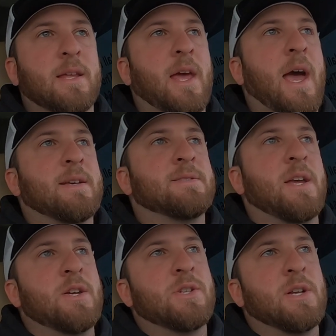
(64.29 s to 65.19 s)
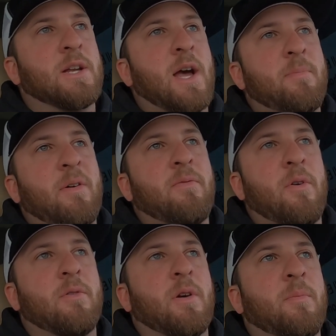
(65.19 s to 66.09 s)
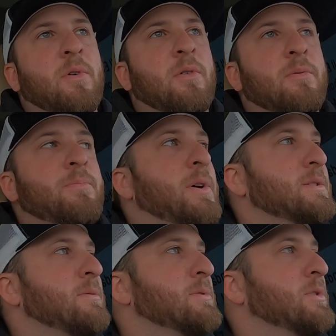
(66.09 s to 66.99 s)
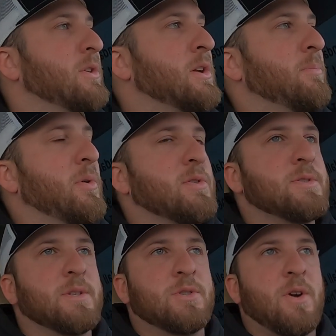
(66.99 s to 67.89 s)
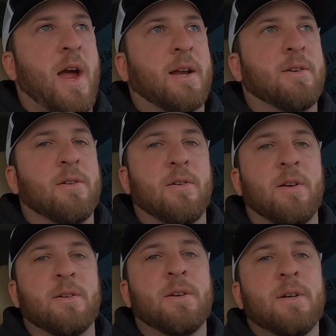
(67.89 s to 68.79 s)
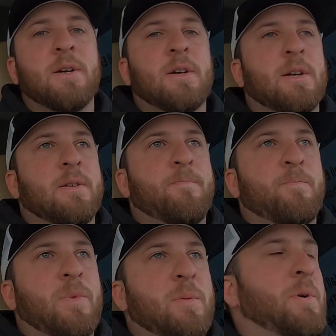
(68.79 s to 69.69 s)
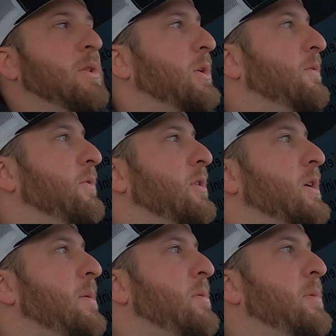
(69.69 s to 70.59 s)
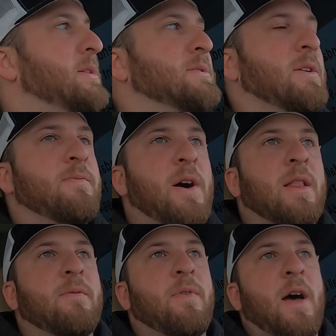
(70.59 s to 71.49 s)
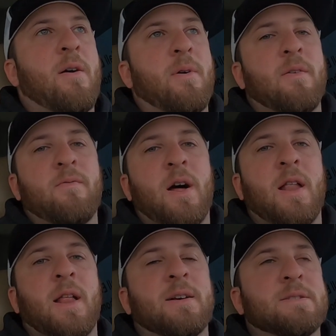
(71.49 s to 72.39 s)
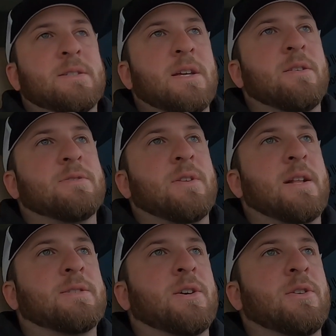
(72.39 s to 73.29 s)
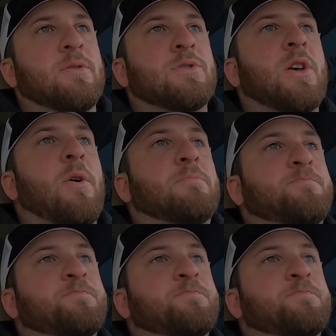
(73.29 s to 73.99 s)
the gas station and got my phone number because he was looking to purchase a tractor. And been looking for a couple months, and he finally found one and finalized the deal, so that's good news. So